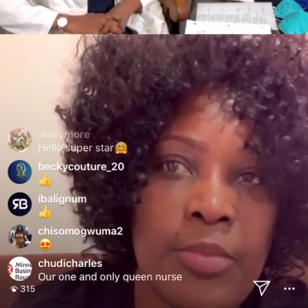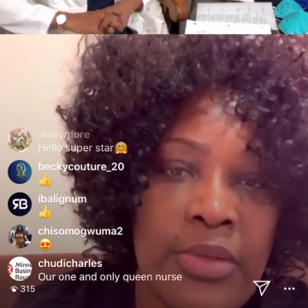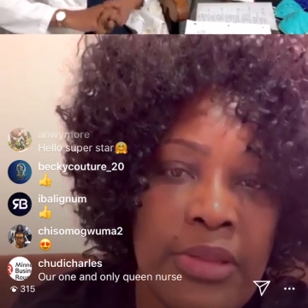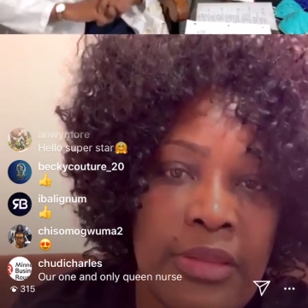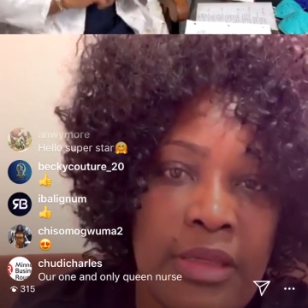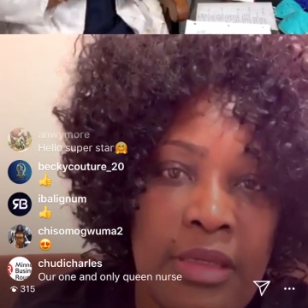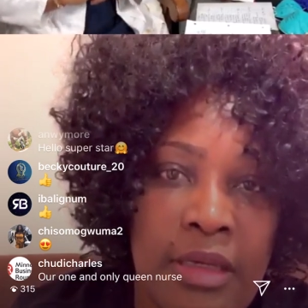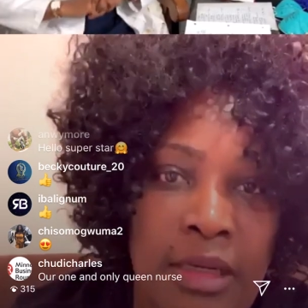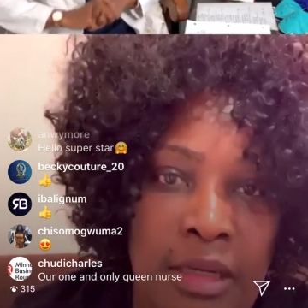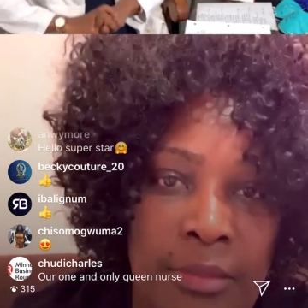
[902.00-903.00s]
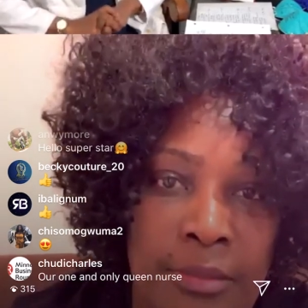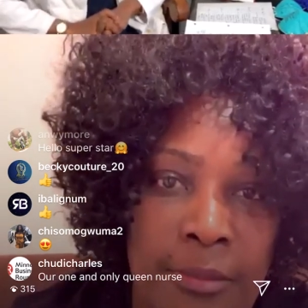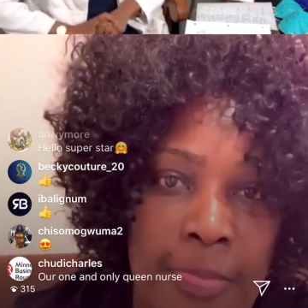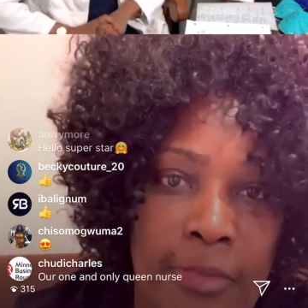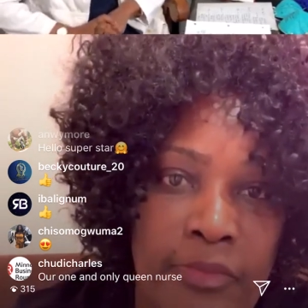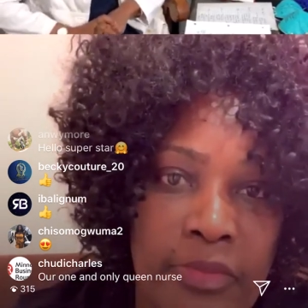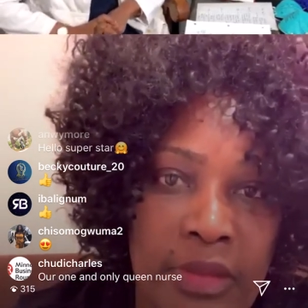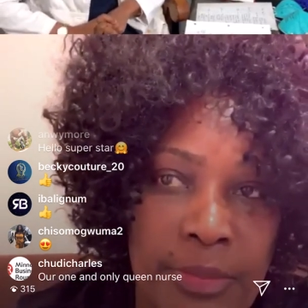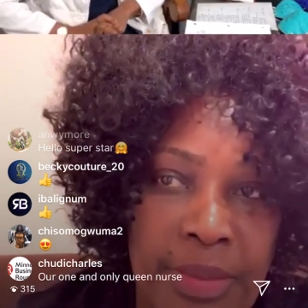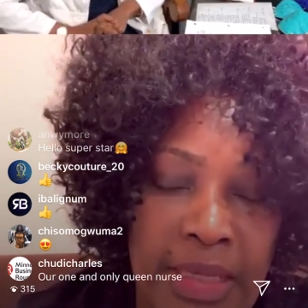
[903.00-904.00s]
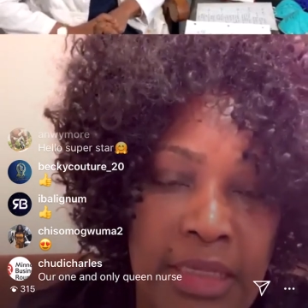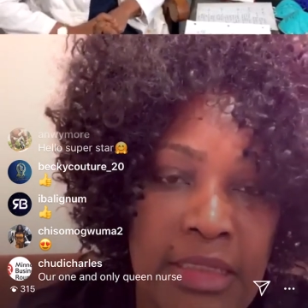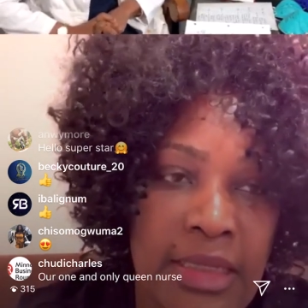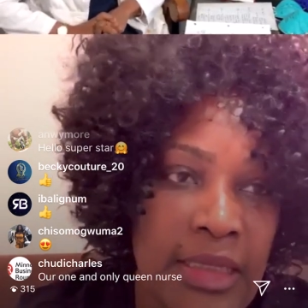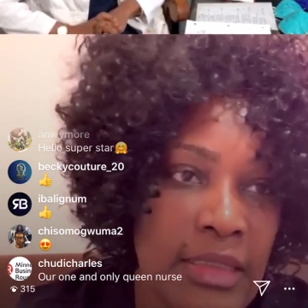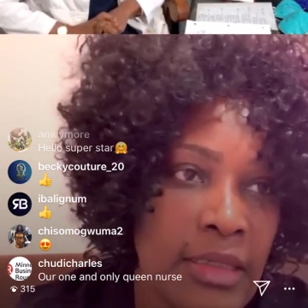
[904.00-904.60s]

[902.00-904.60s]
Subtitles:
the pain, and